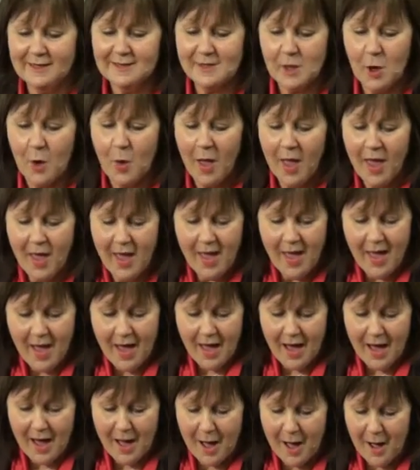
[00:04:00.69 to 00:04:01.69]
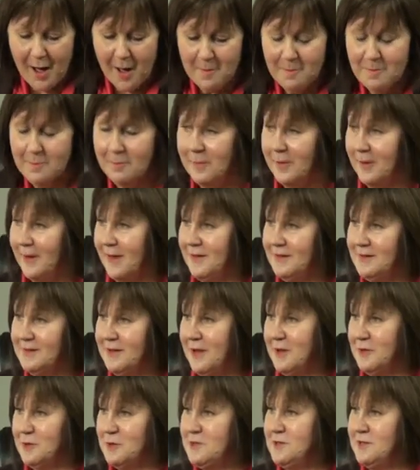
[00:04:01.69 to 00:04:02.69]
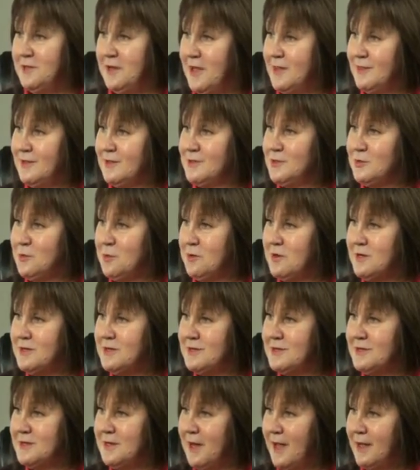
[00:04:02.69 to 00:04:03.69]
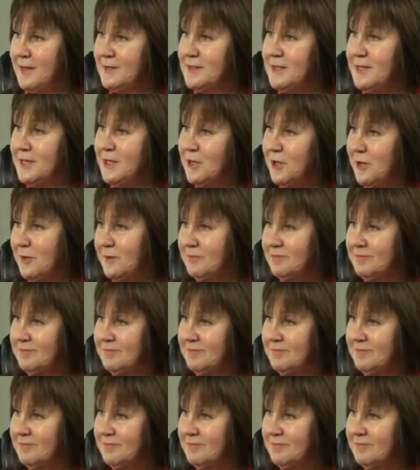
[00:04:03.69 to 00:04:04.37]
So, but I understand the story doesn't end here.